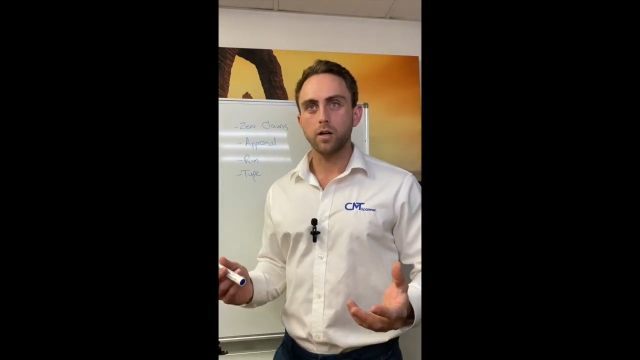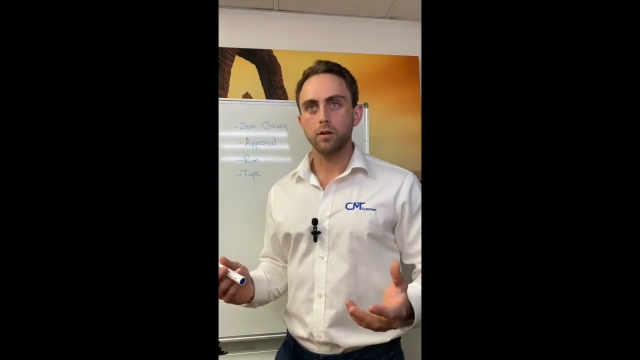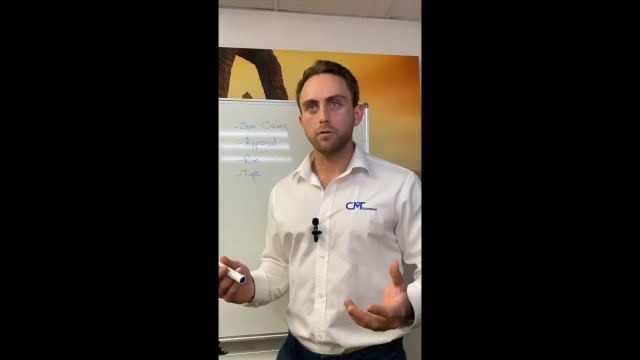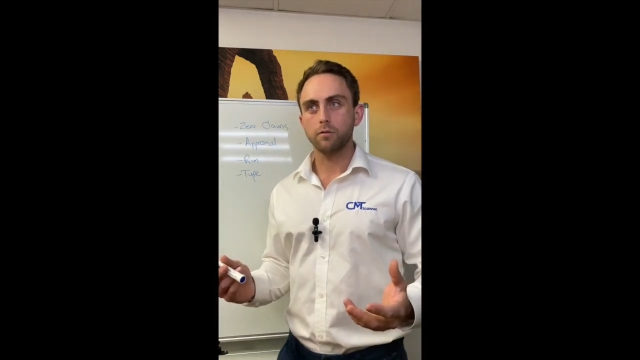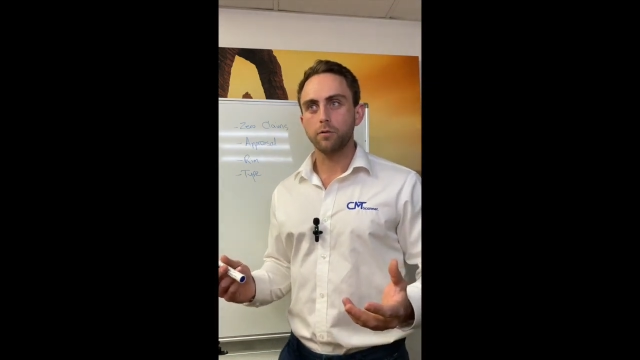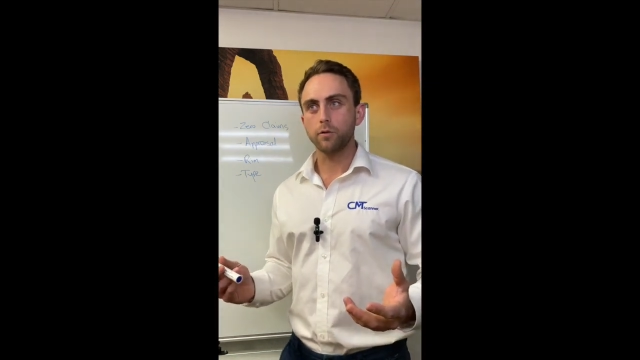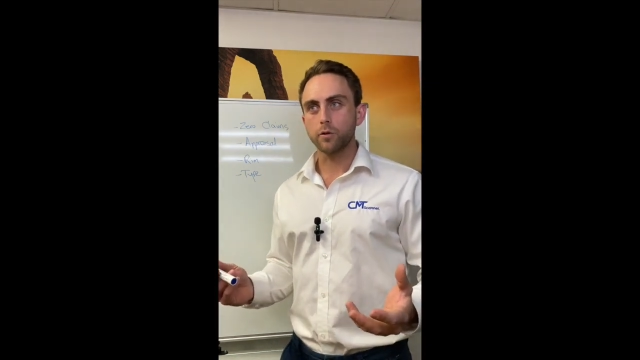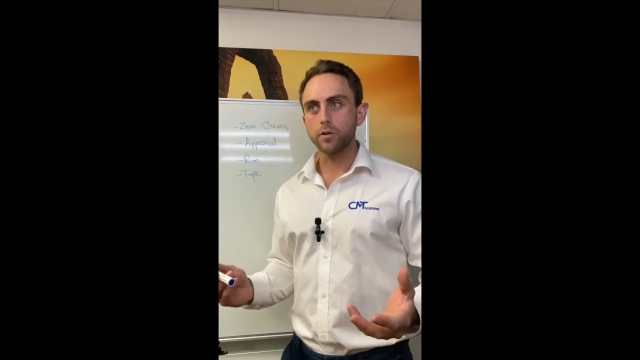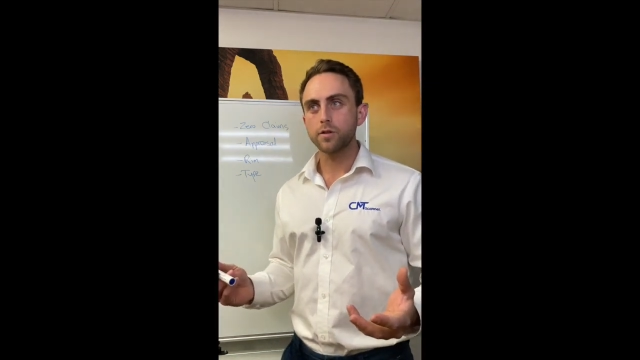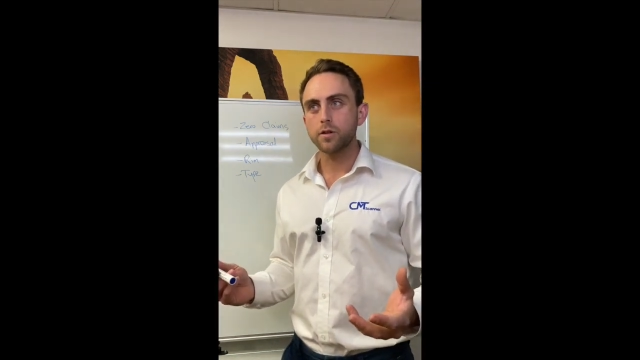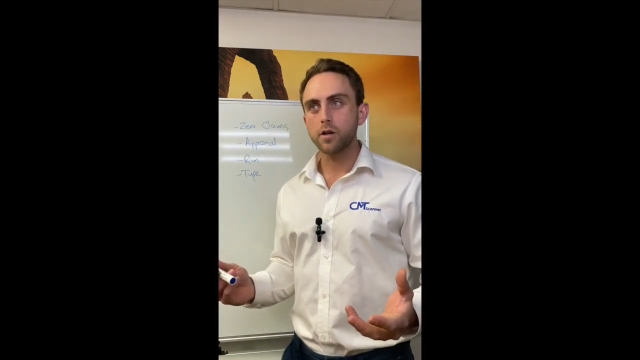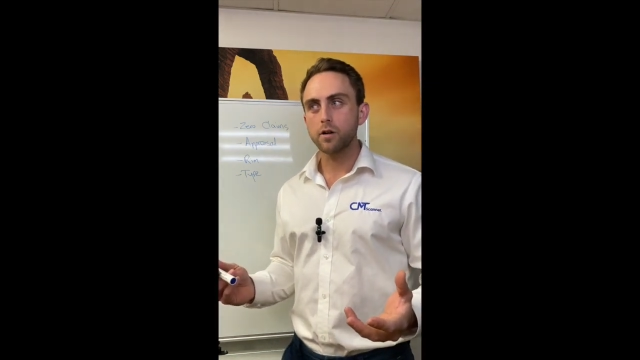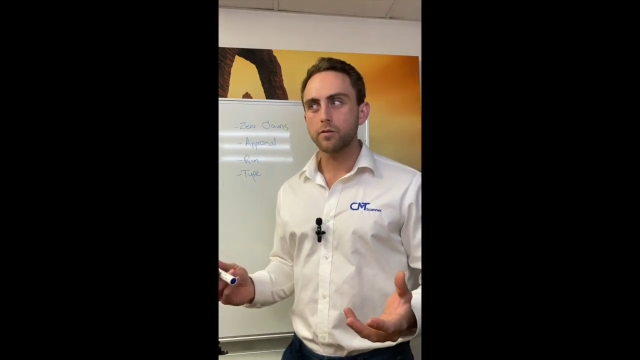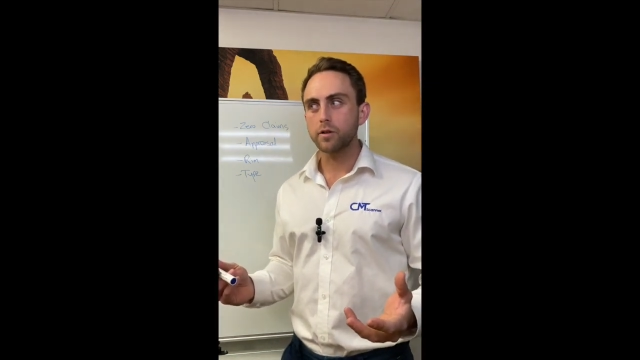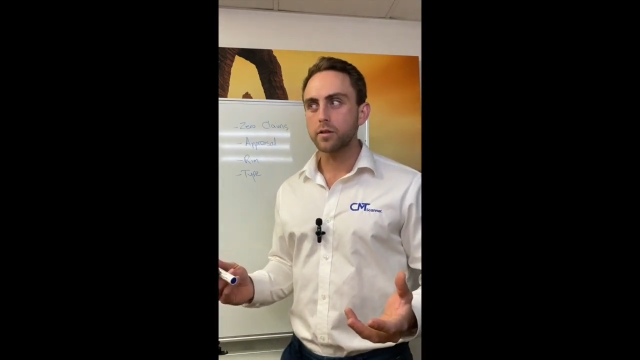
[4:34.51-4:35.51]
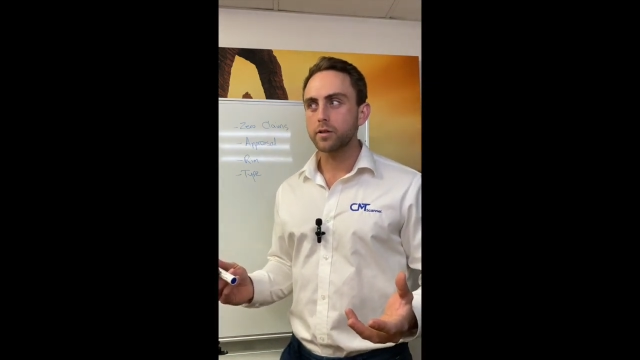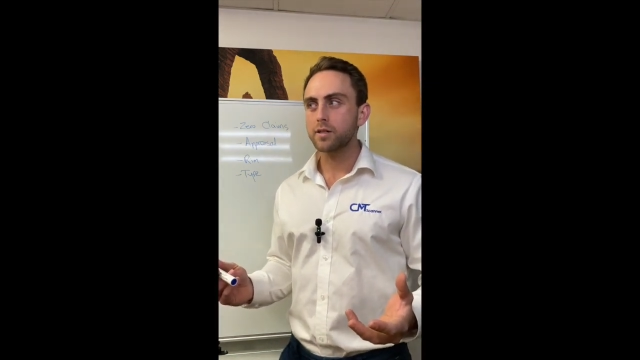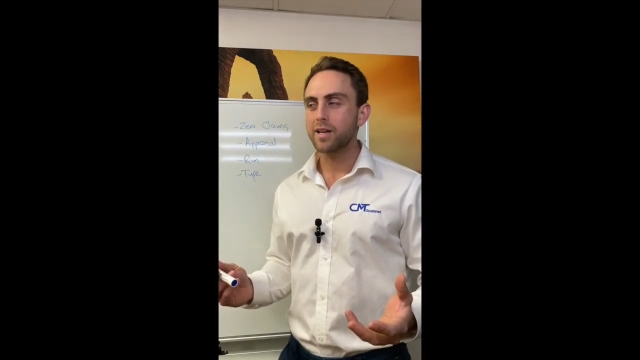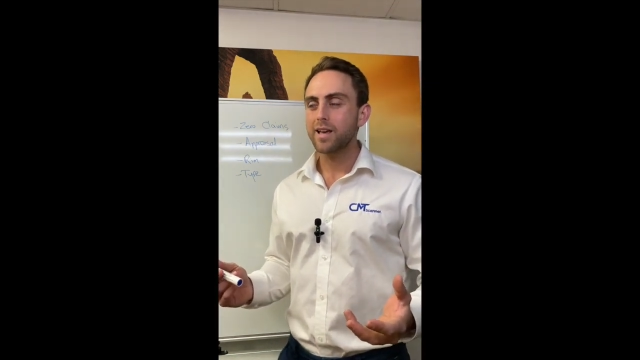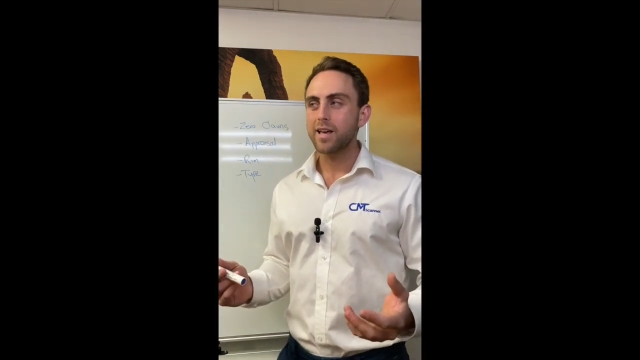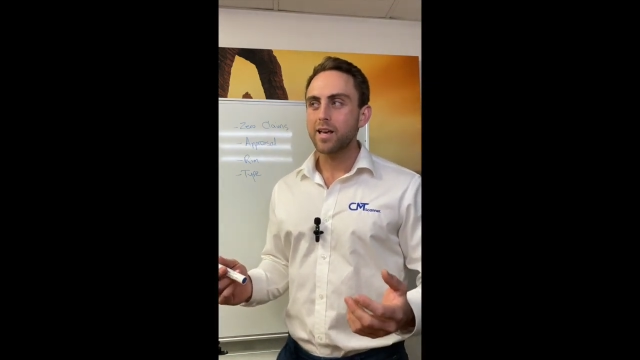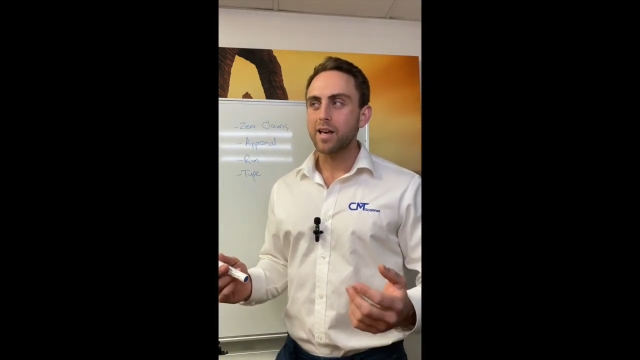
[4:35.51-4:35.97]
for a service
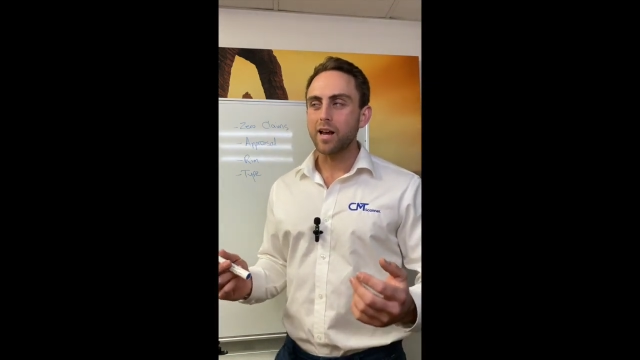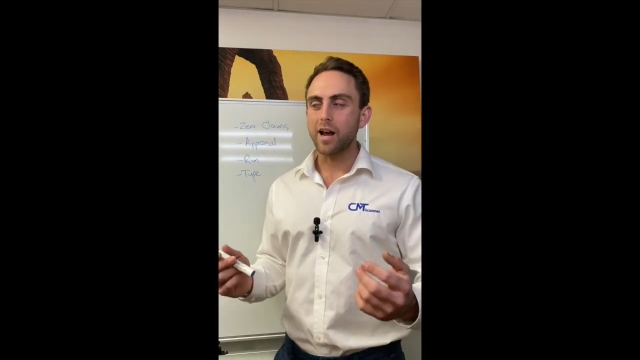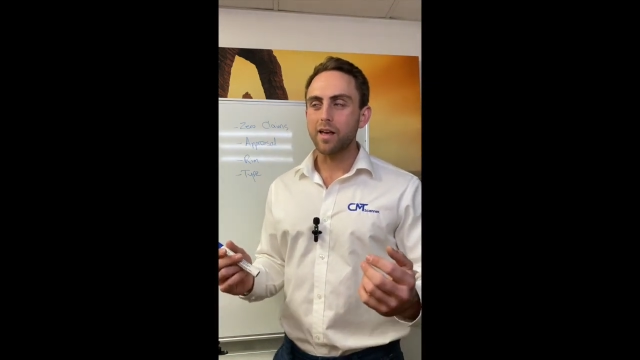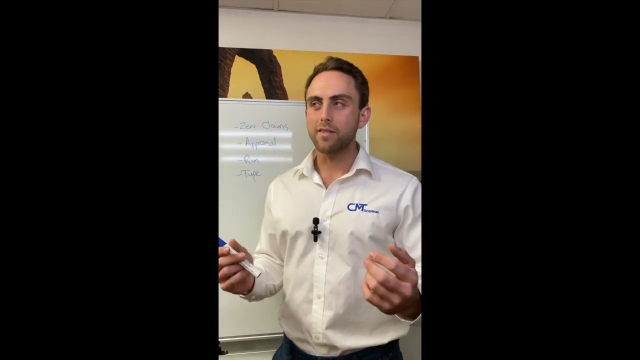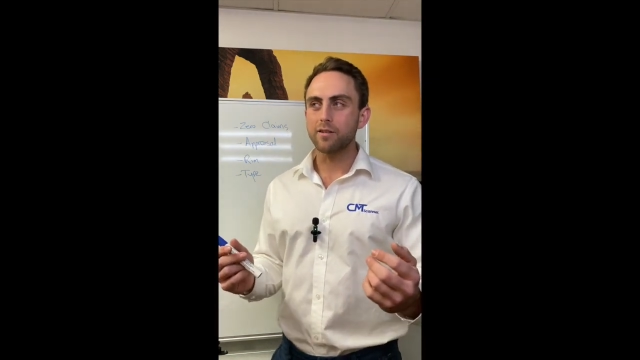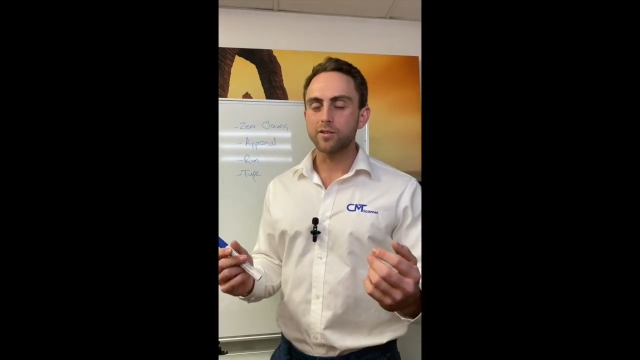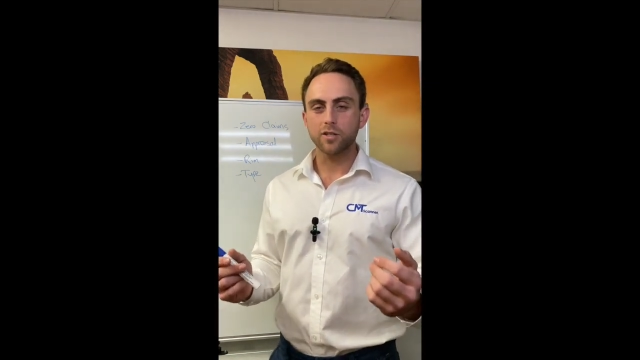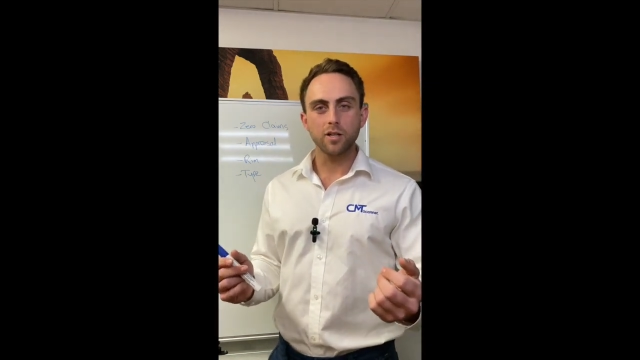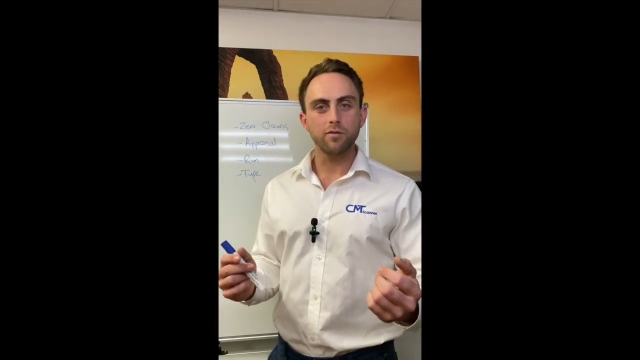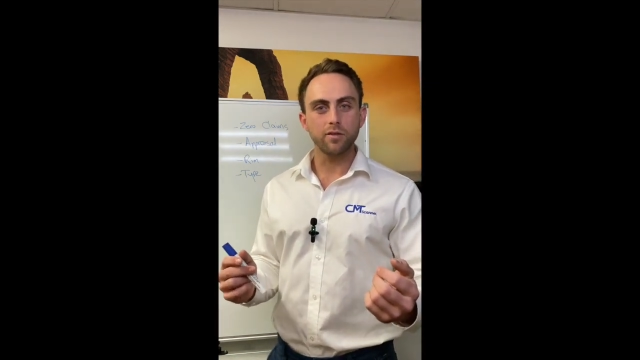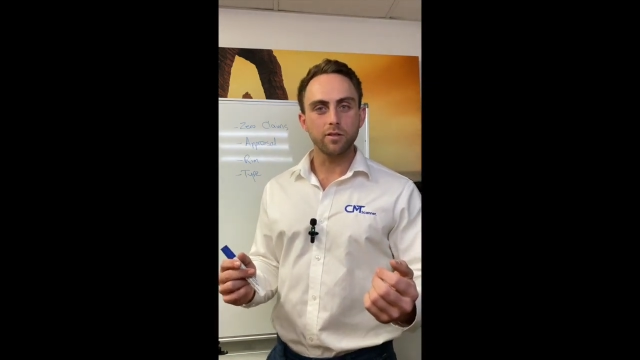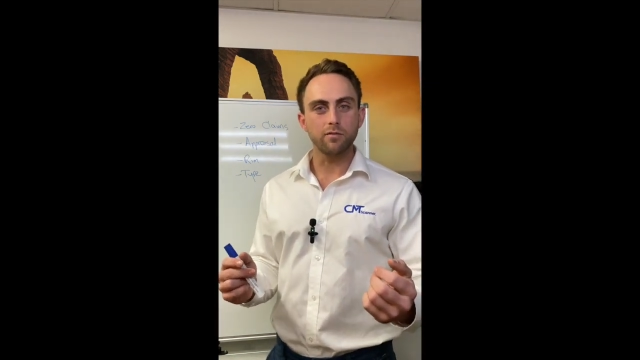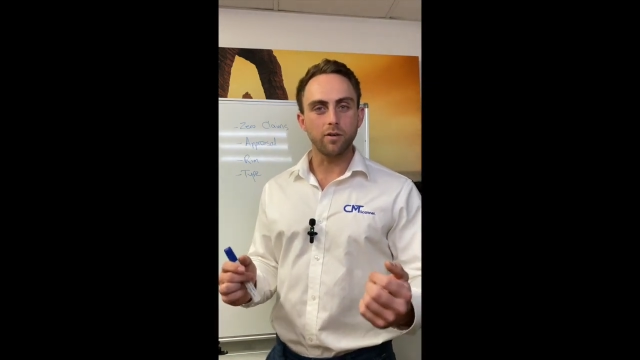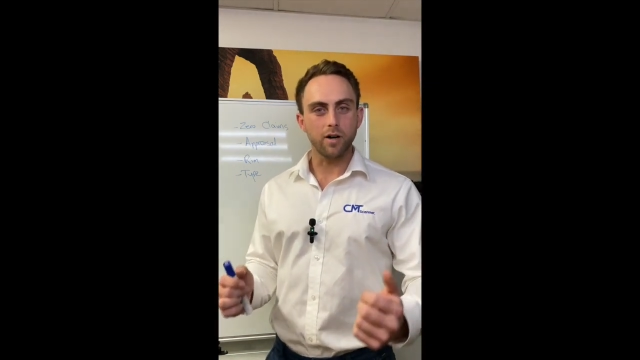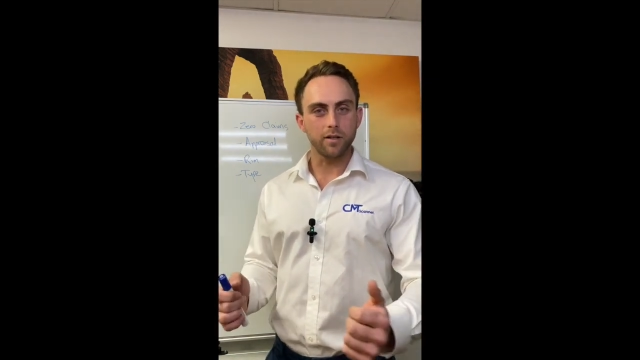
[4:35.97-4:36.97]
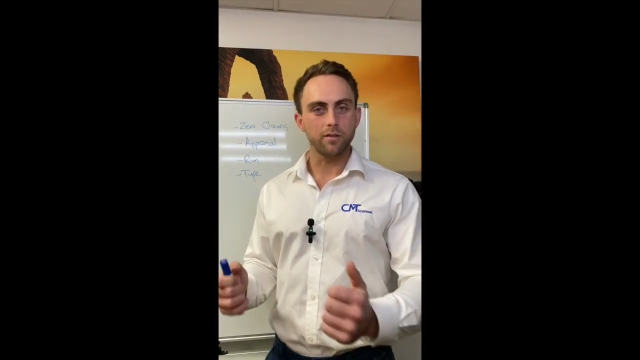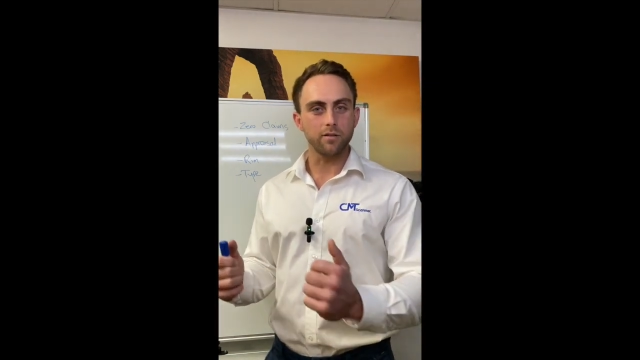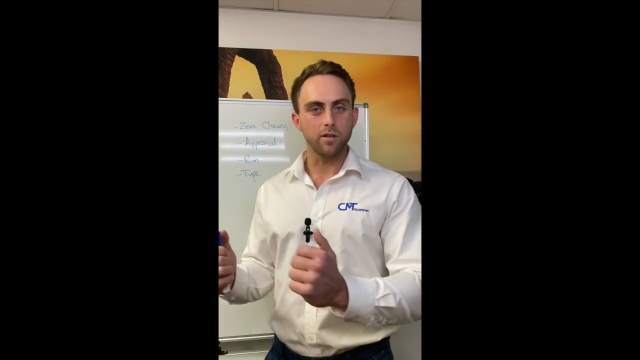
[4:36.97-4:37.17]
and the service advisor's